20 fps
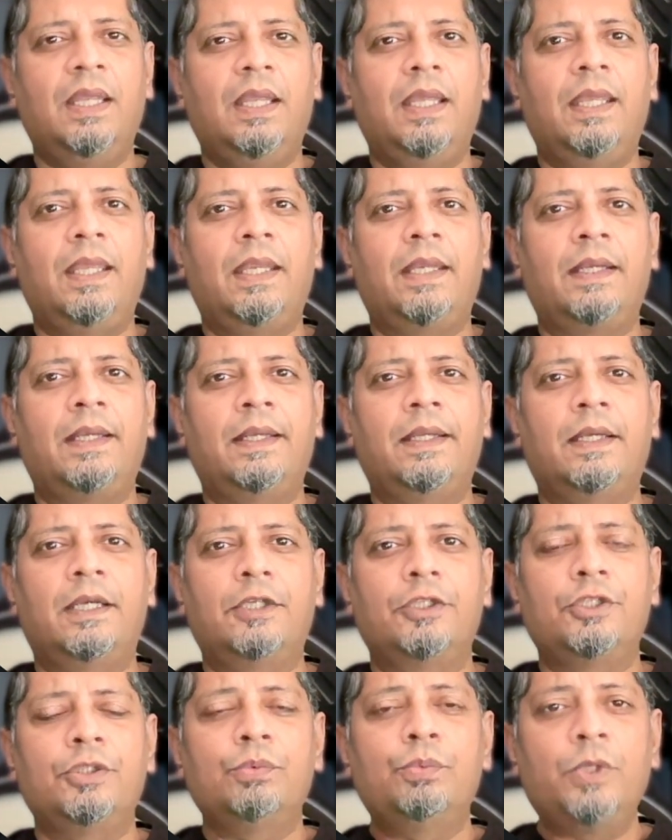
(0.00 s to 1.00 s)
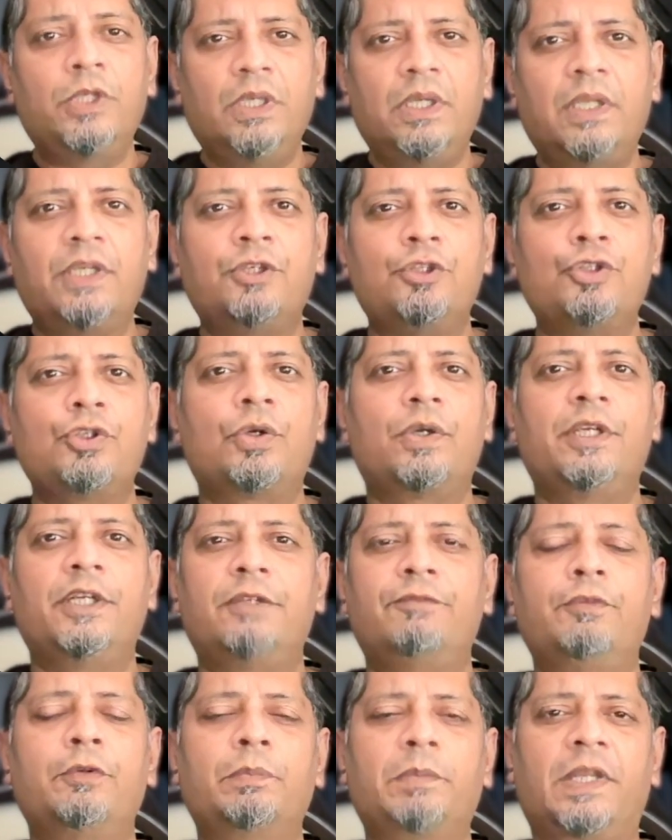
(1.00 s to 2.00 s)
And you will enjoy it
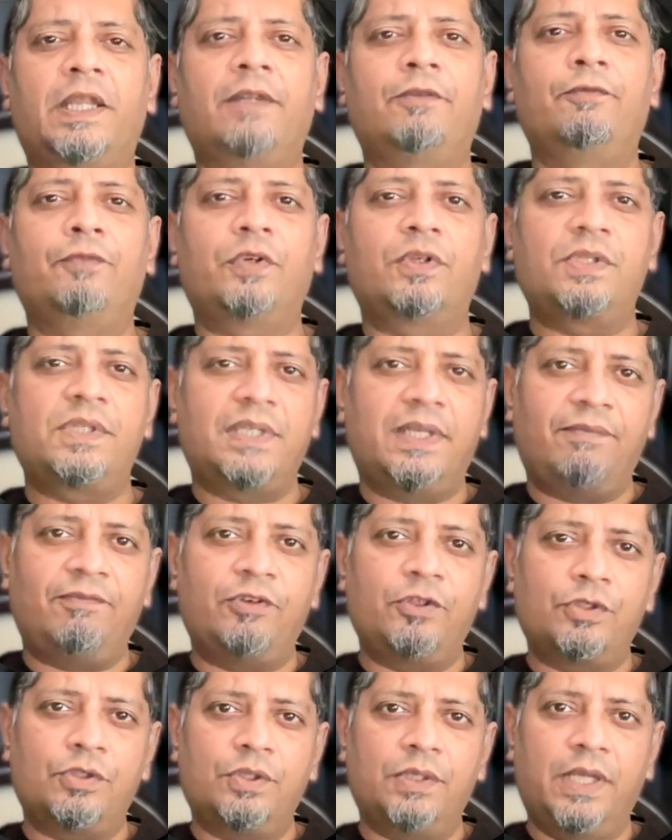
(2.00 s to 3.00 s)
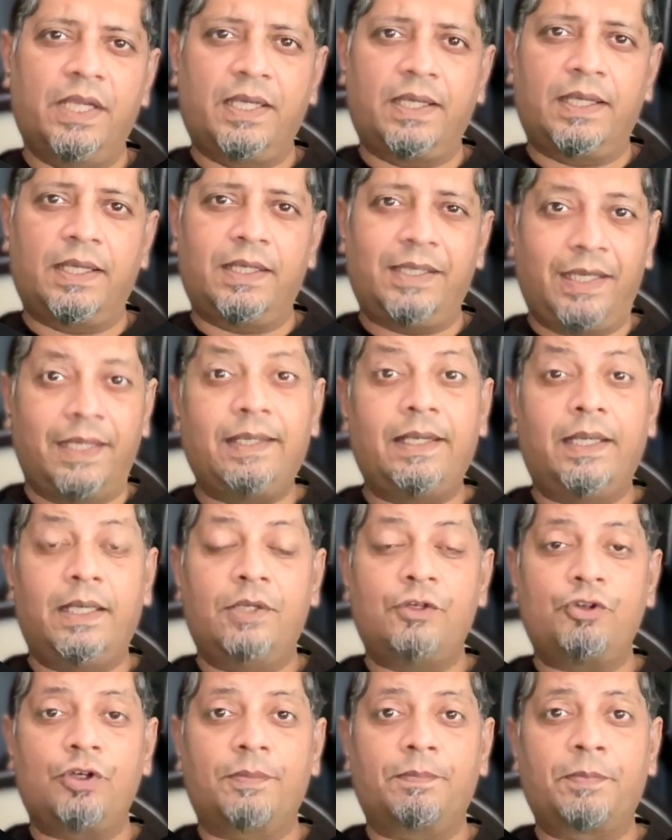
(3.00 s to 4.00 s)
if you plan for a 7 to 10 day
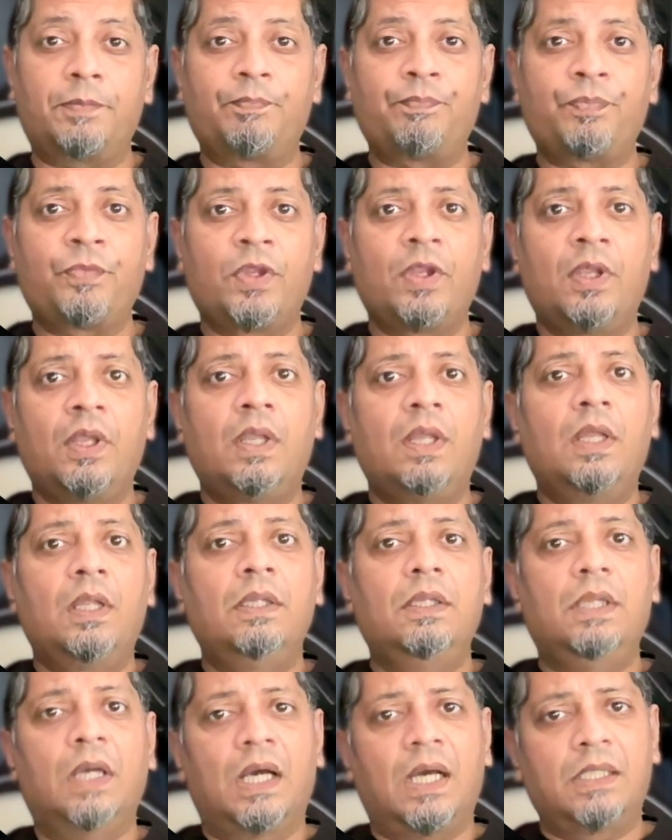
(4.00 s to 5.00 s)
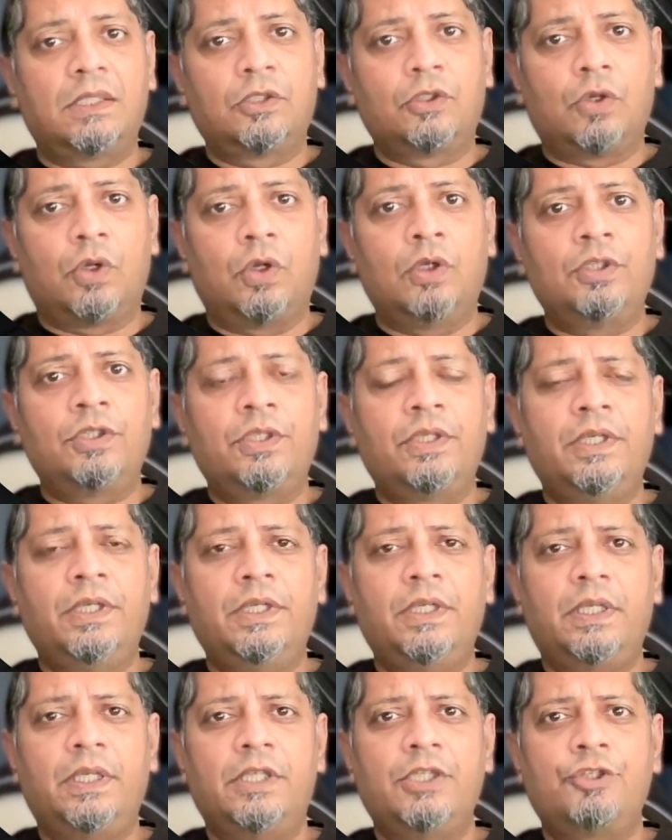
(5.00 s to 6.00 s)
trip. The other
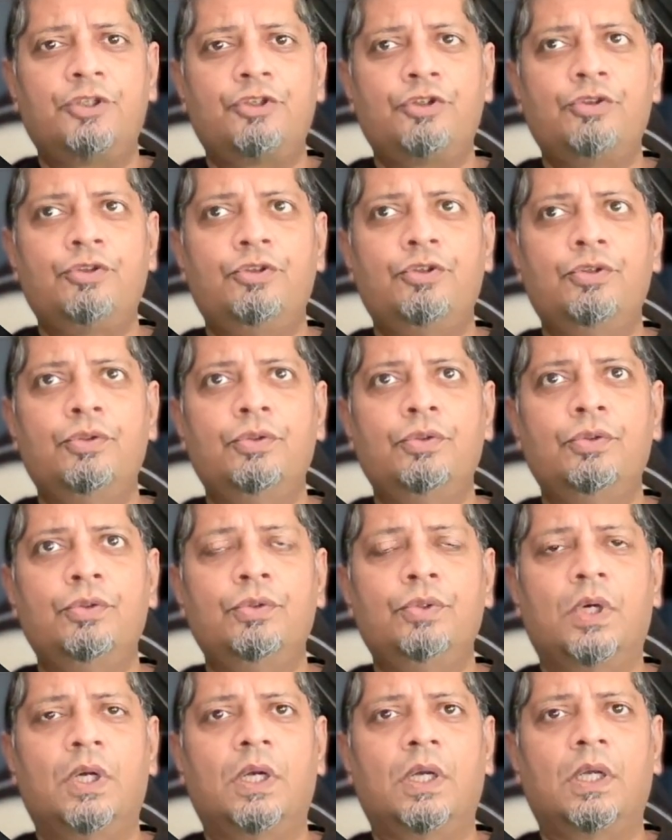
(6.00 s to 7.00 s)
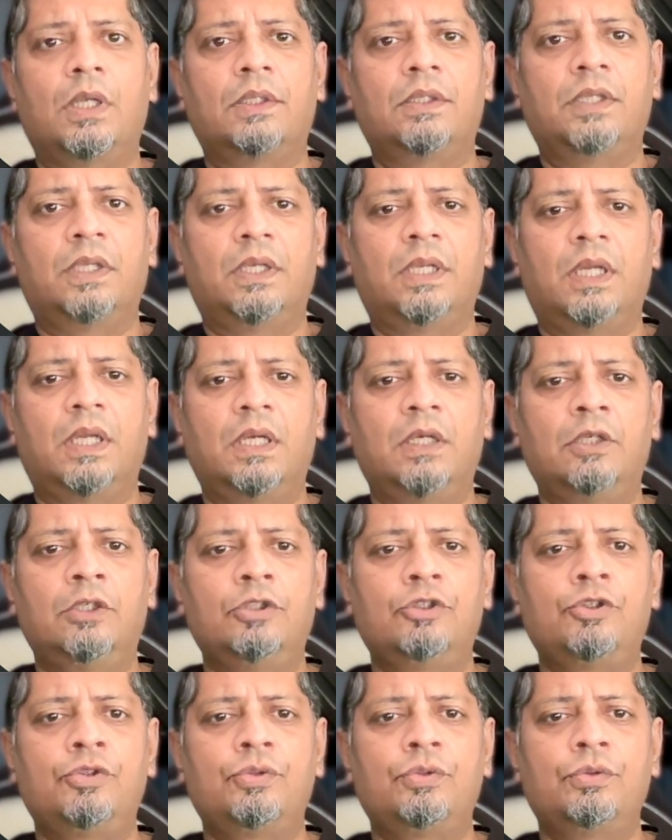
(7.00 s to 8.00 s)
alternate is to do Da
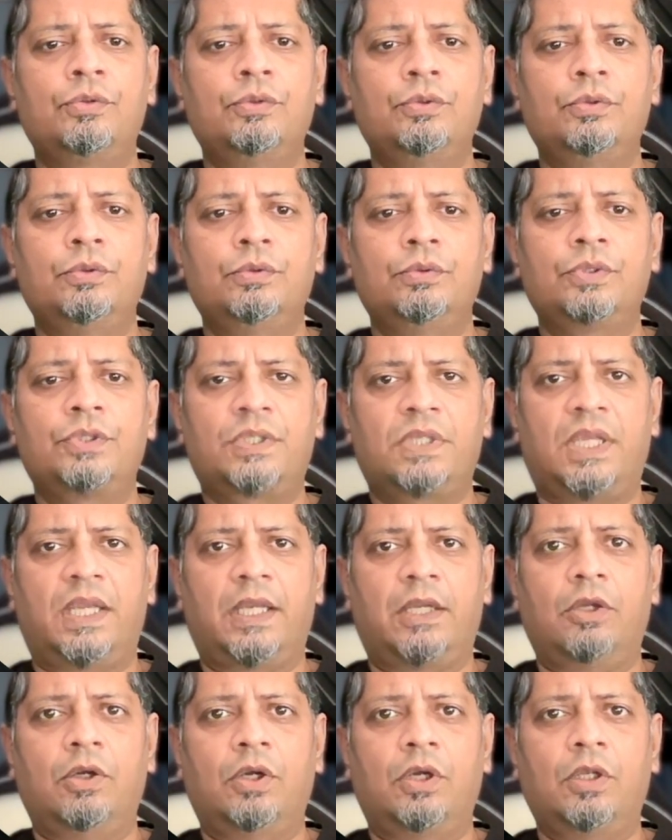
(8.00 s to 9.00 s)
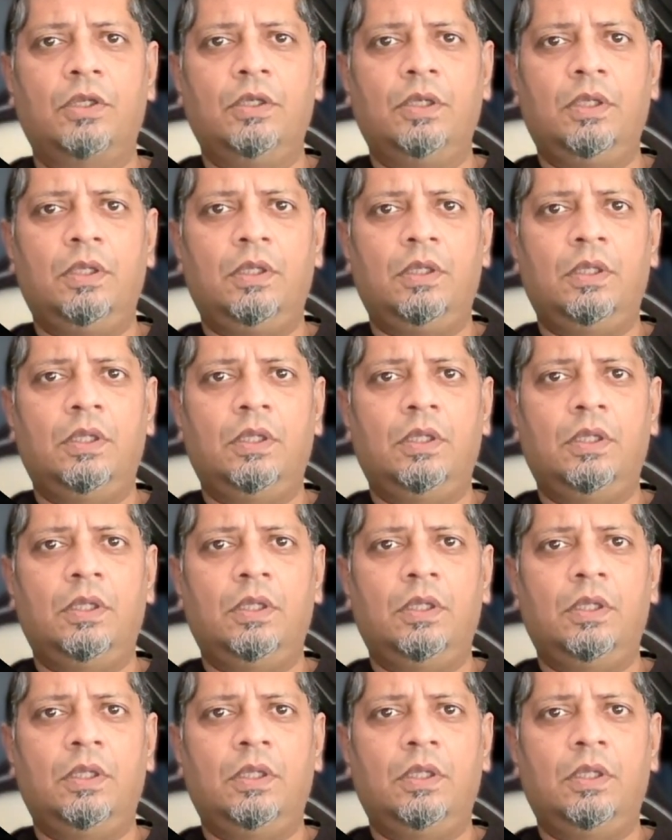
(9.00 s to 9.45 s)
Nang to Saigon